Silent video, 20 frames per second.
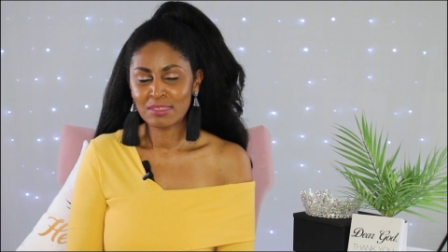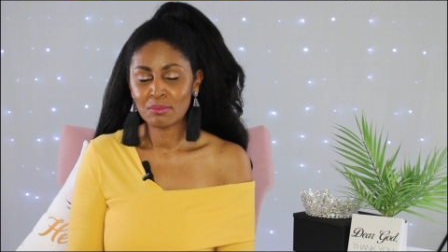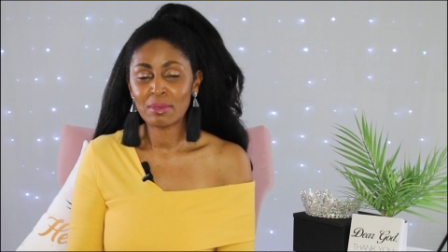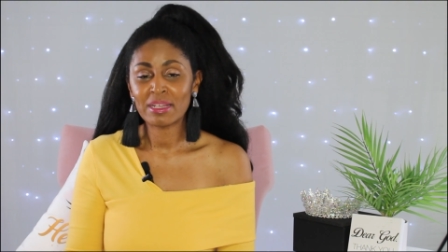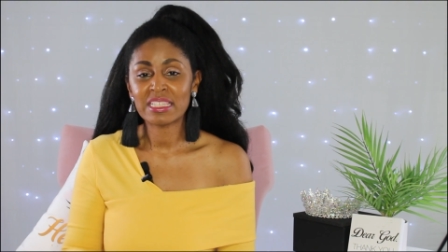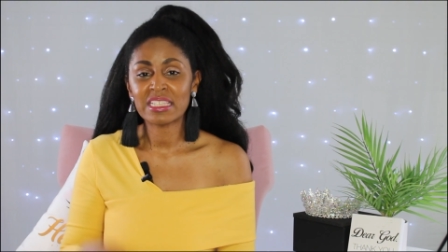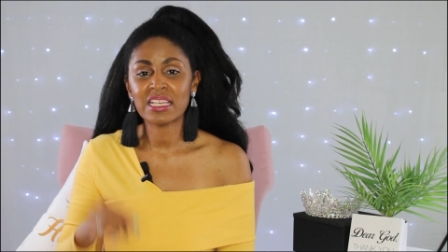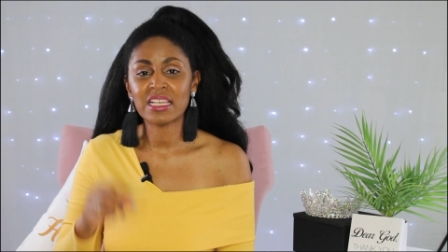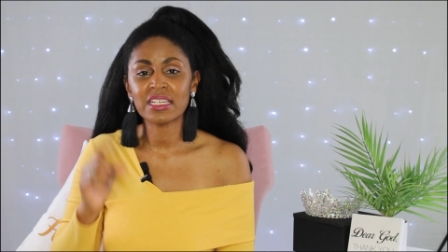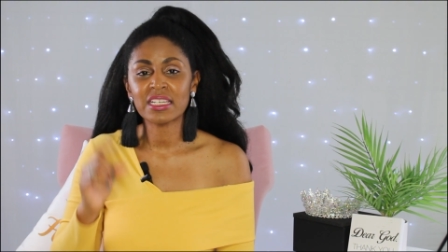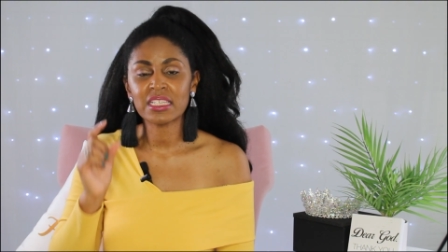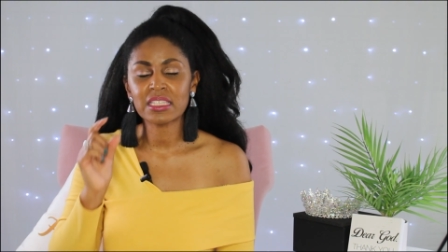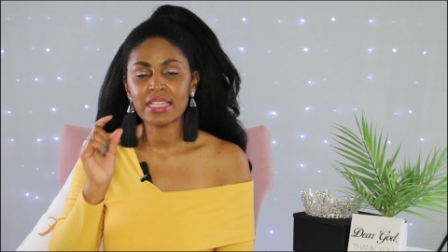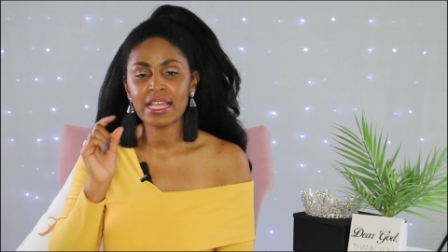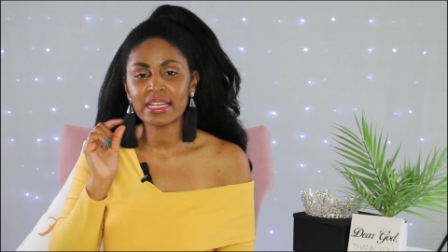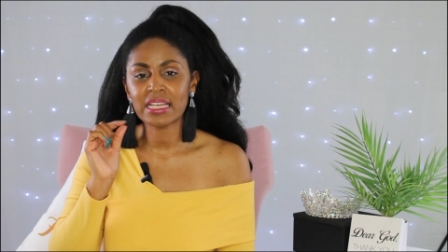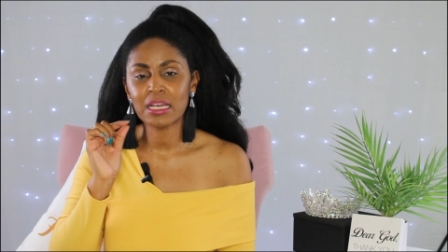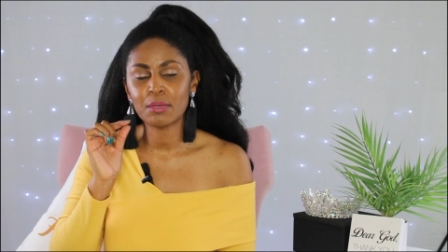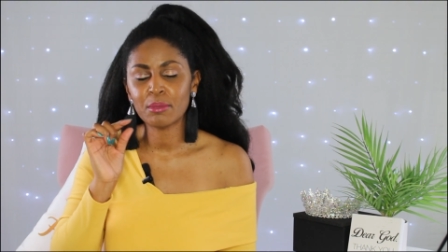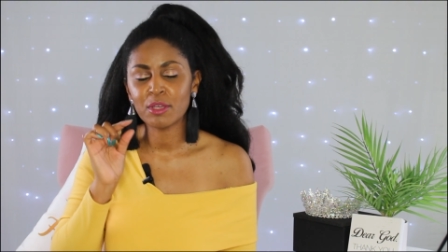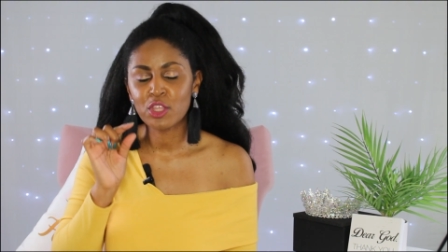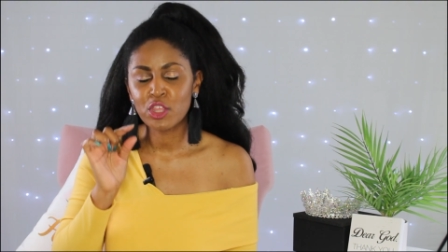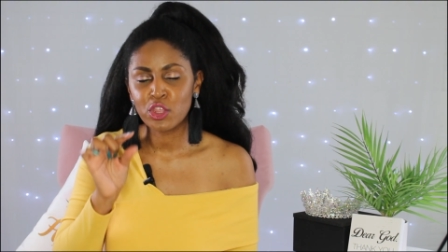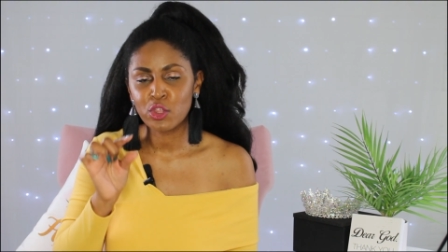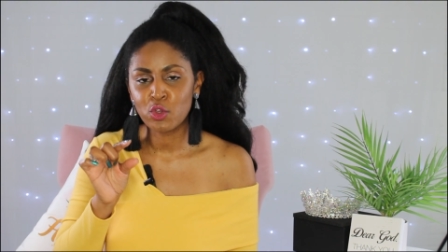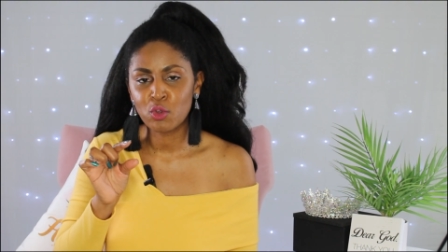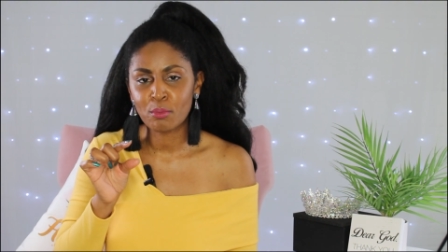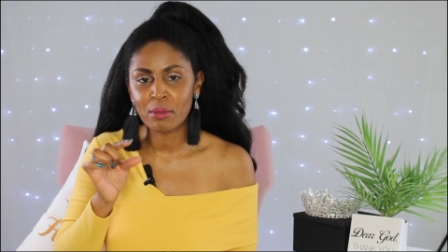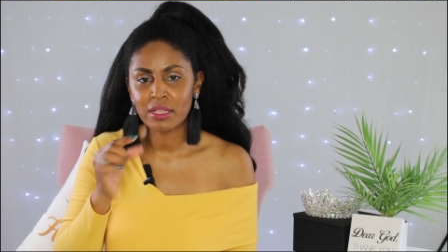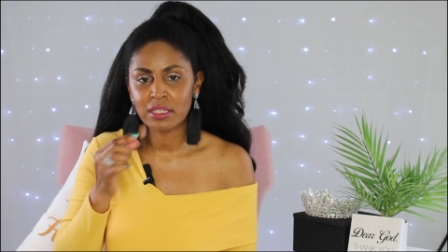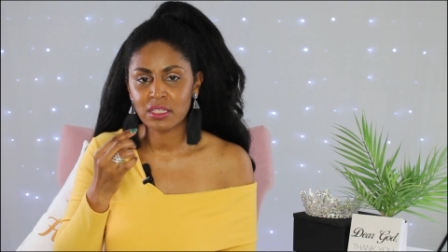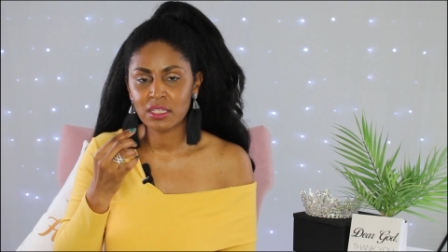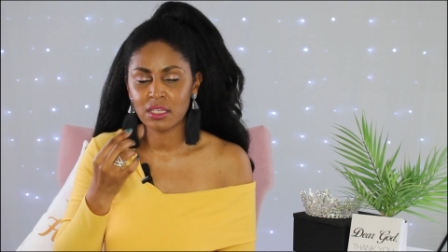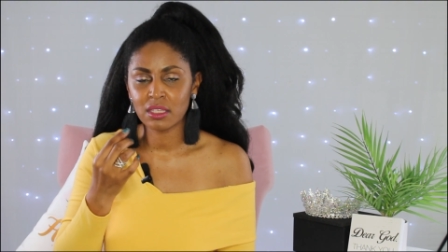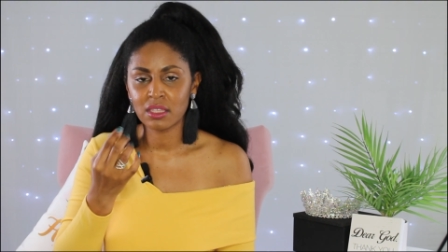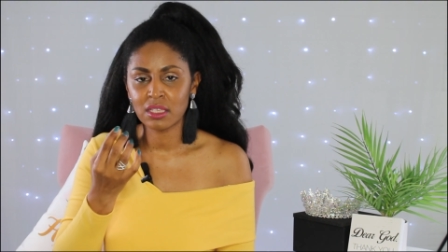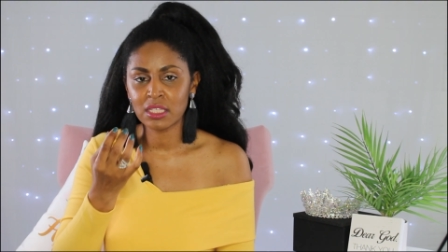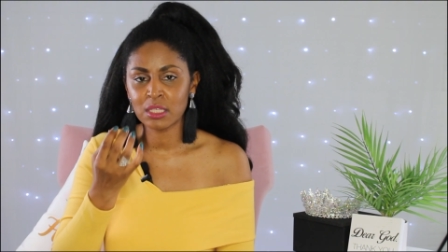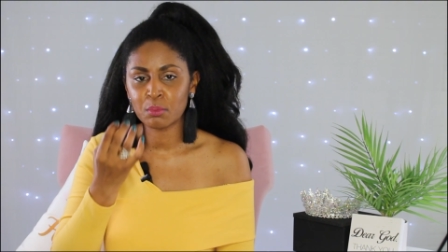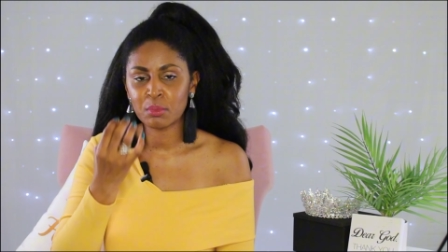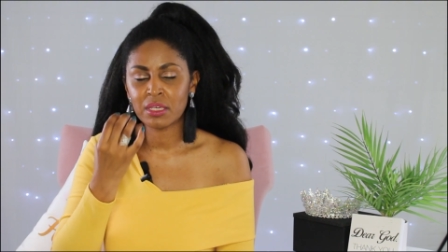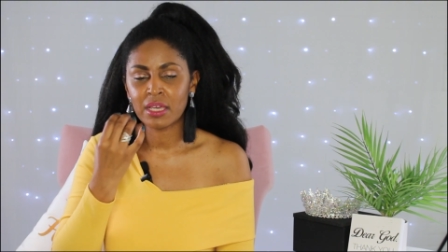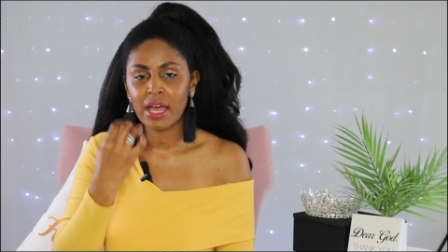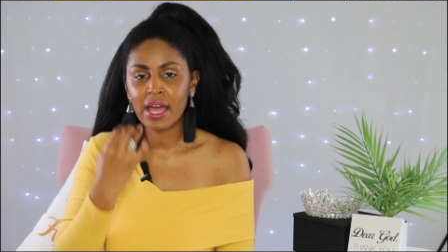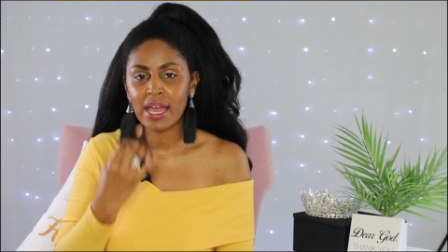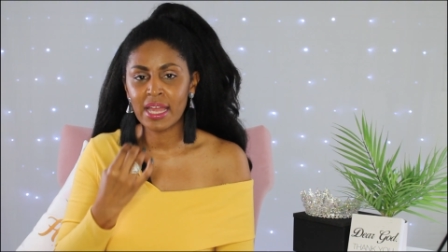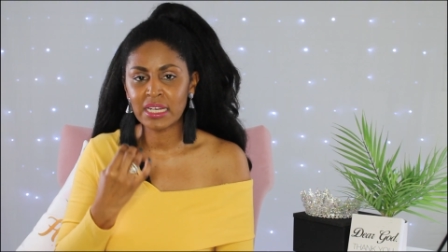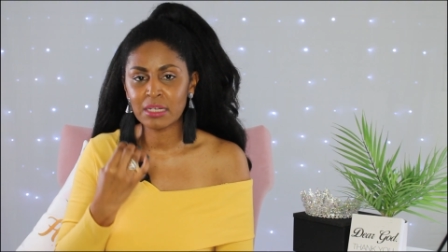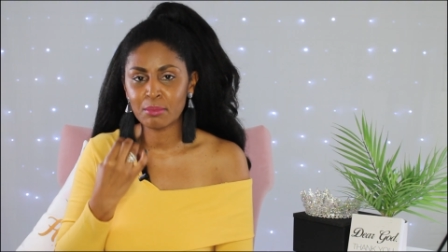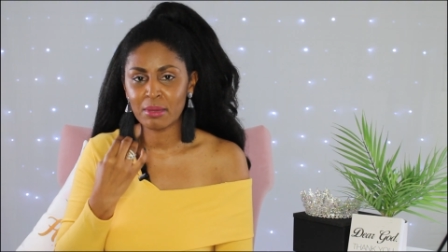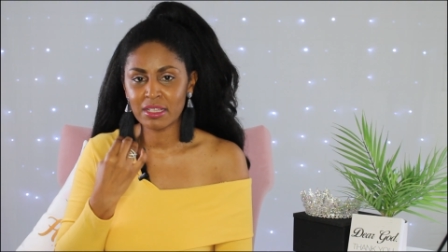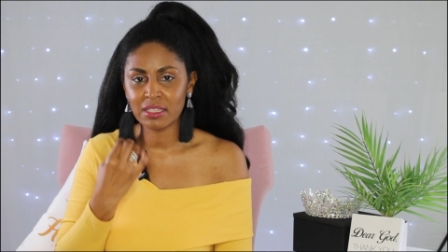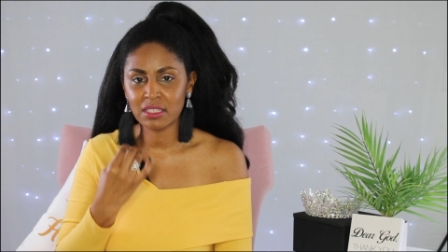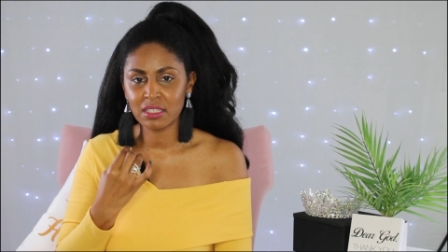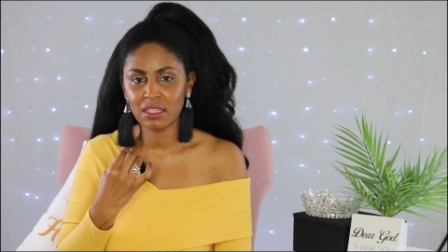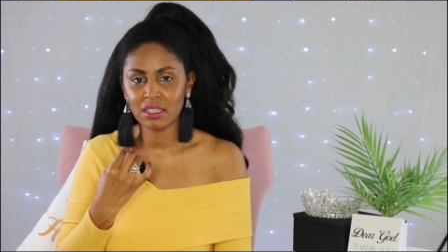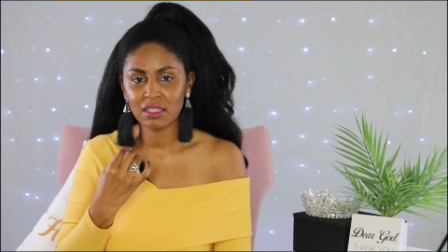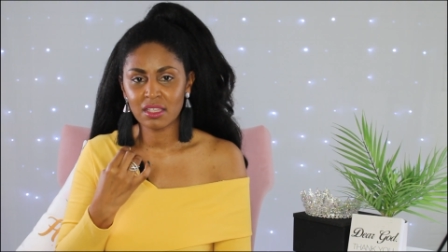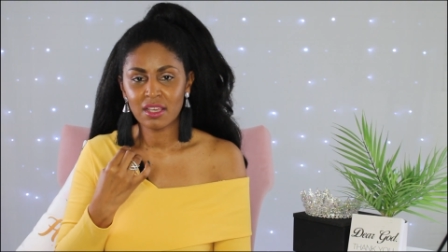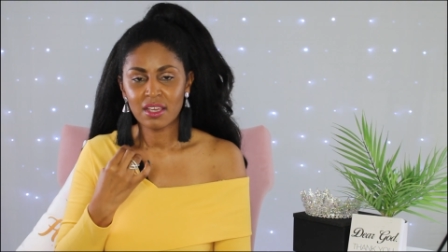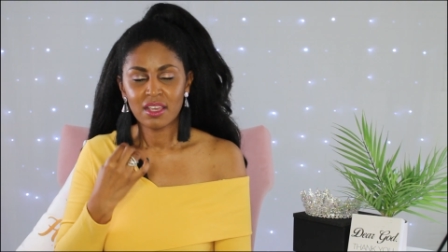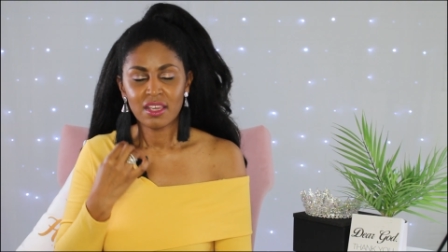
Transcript: My tongue is not coming through my teeth. It's behind my teeth.